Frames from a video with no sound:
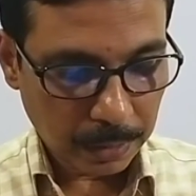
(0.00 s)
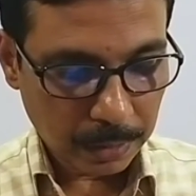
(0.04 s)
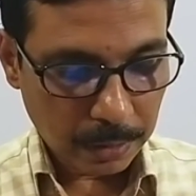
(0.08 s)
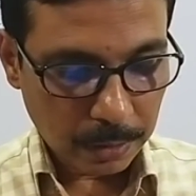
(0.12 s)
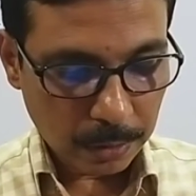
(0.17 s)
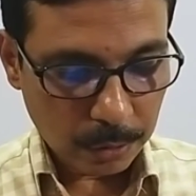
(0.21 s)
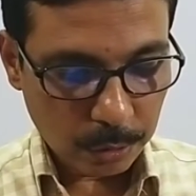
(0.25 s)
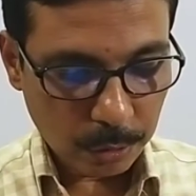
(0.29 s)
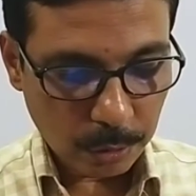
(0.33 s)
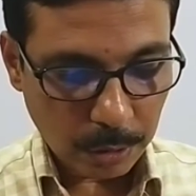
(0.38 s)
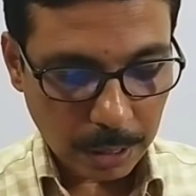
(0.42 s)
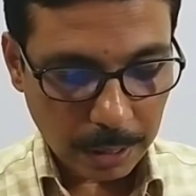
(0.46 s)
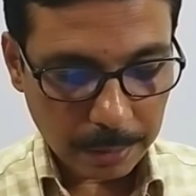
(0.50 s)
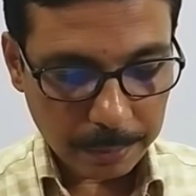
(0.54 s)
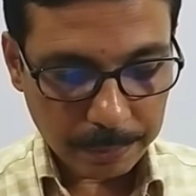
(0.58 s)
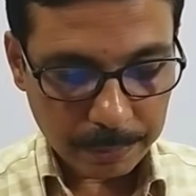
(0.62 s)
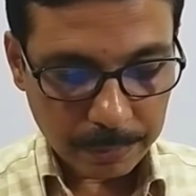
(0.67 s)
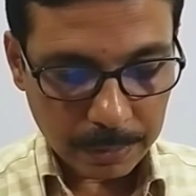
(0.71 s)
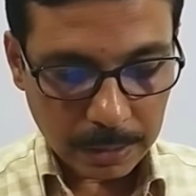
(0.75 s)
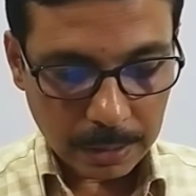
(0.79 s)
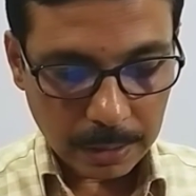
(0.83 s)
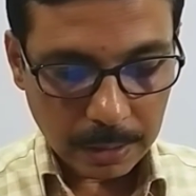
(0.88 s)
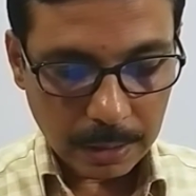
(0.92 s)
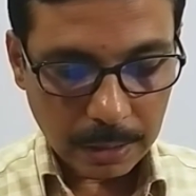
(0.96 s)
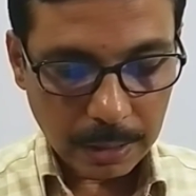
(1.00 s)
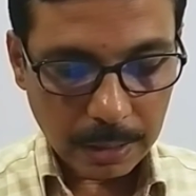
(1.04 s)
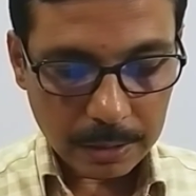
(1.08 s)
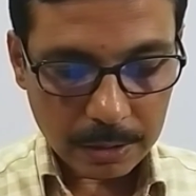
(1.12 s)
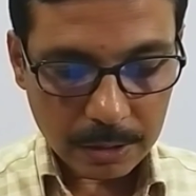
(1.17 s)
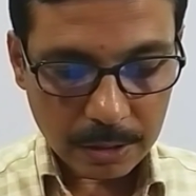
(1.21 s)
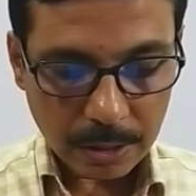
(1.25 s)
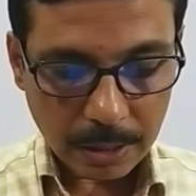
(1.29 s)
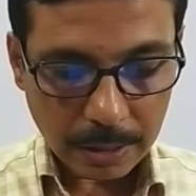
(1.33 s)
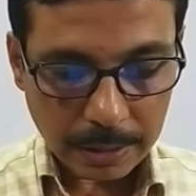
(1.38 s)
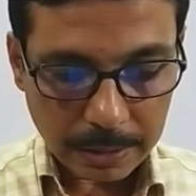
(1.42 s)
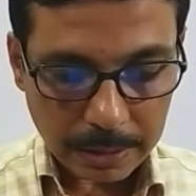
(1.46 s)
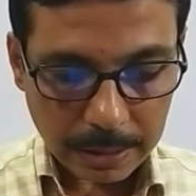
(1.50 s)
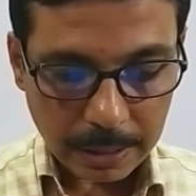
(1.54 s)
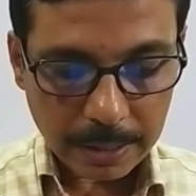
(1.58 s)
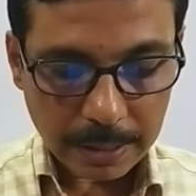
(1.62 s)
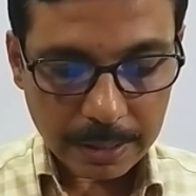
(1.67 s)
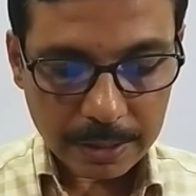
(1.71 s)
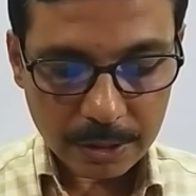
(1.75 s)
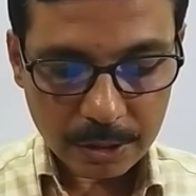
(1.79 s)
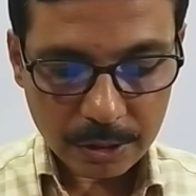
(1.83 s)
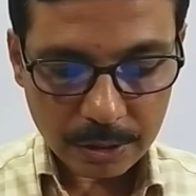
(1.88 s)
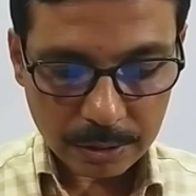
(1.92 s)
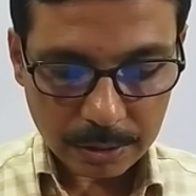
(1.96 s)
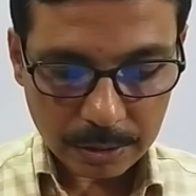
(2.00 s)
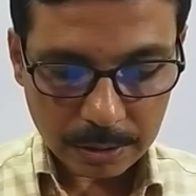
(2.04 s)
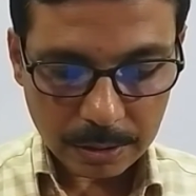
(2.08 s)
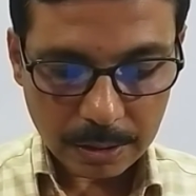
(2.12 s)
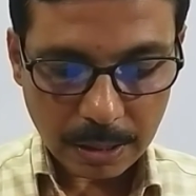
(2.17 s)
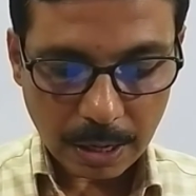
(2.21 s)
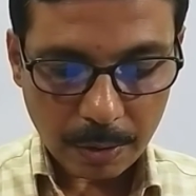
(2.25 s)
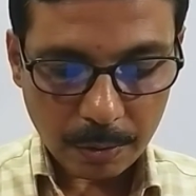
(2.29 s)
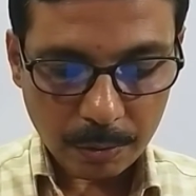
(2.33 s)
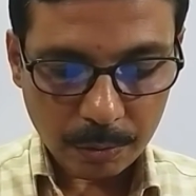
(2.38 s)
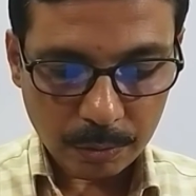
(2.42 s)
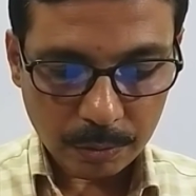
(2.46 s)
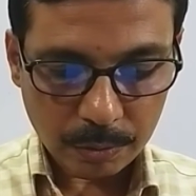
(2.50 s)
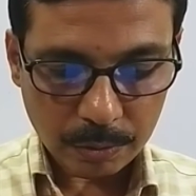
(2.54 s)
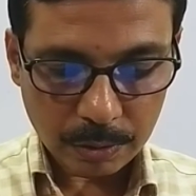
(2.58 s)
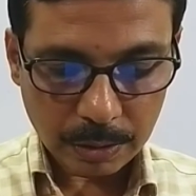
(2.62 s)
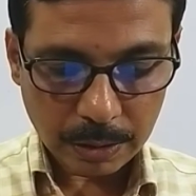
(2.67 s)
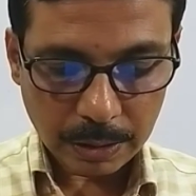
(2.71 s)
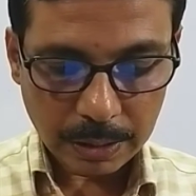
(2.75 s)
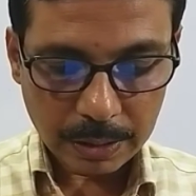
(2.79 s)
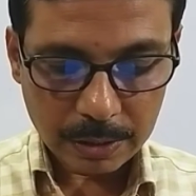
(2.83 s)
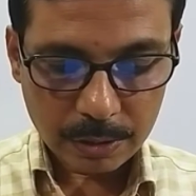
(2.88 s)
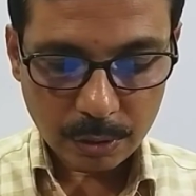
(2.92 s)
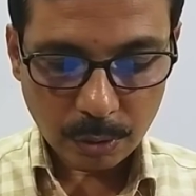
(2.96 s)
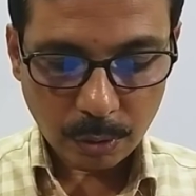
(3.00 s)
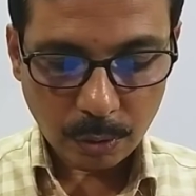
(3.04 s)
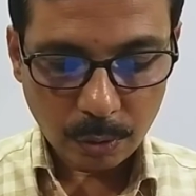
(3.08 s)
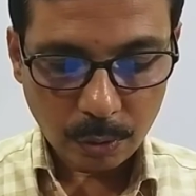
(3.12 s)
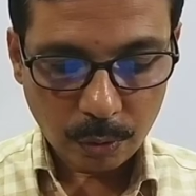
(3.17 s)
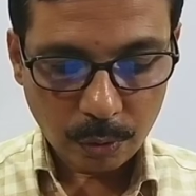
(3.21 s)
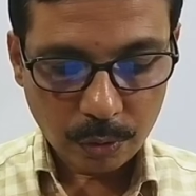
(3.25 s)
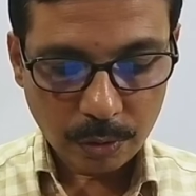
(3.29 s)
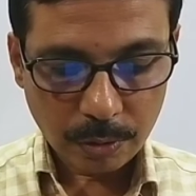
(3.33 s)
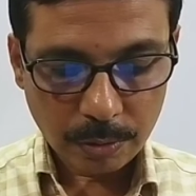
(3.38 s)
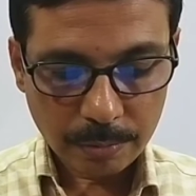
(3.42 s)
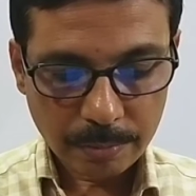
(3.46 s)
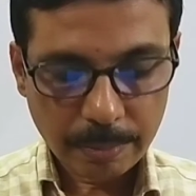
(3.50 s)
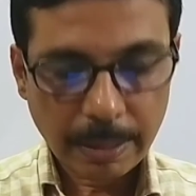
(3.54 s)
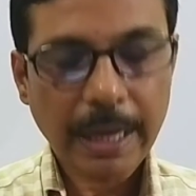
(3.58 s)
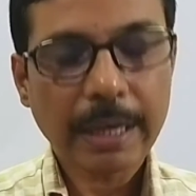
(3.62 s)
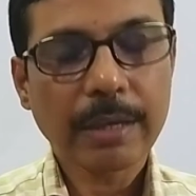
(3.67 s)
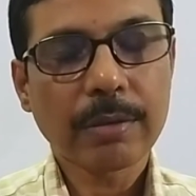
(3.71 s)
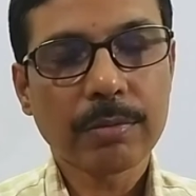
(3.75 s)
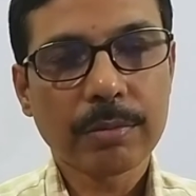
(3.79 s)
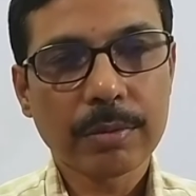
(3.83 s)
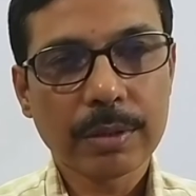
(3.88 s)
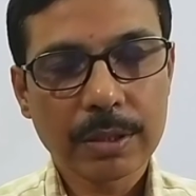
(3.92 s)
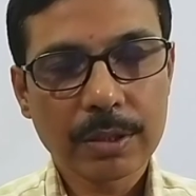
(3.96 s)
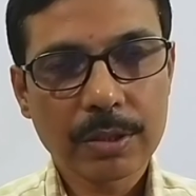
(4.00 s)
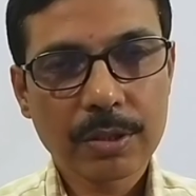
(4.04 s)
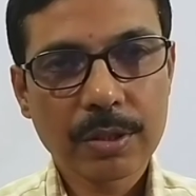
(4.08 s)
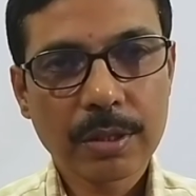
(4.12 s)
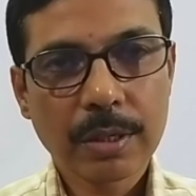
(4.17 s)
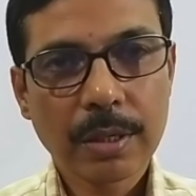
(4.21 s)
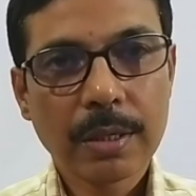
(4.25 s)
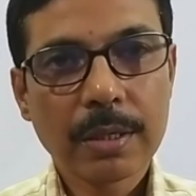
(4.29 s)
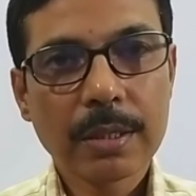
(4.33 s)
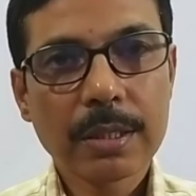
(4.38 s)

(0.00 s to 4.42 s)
True life, he saunters down his own backwards.